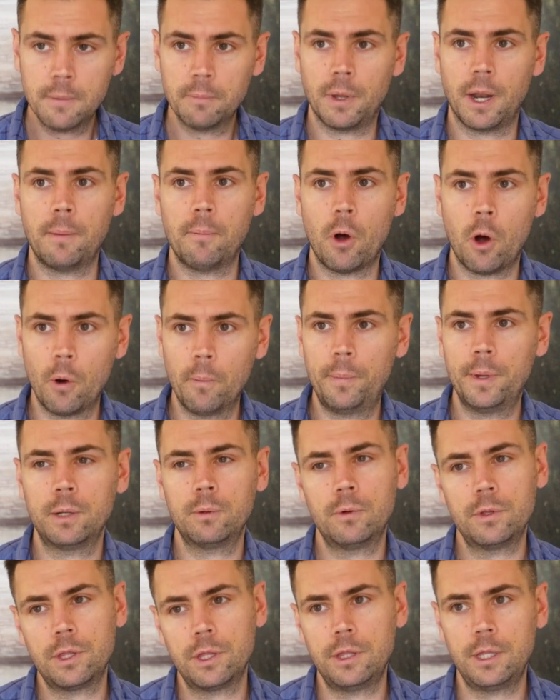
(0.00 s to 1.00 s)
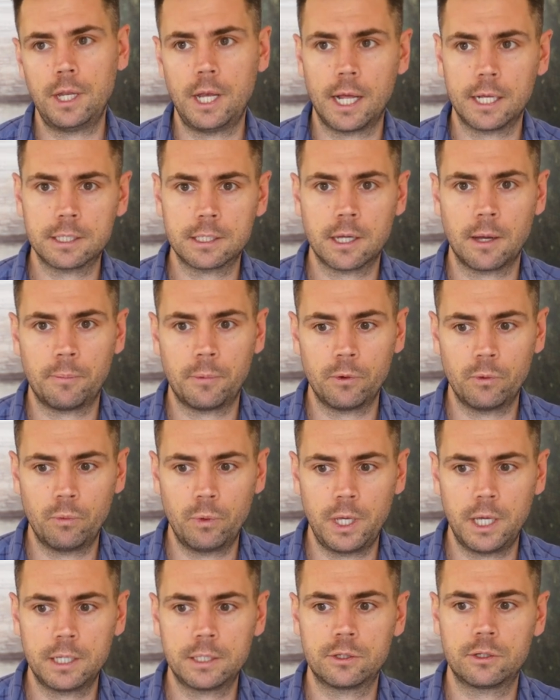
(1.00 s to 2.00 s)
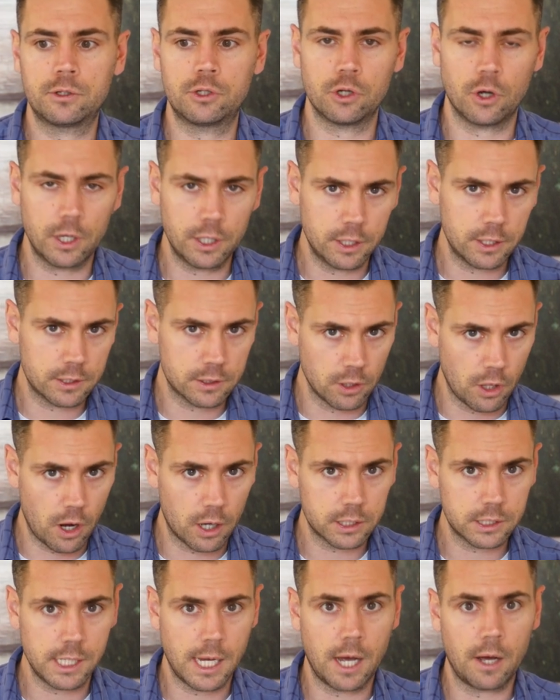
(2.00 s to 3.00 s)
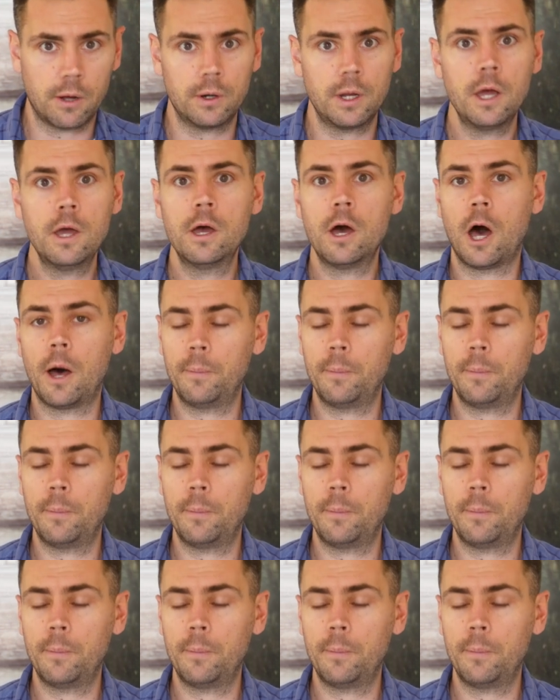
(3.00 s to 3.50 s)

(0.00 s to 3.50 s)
but I'm hoping within the next couple of weeks during this lockdown,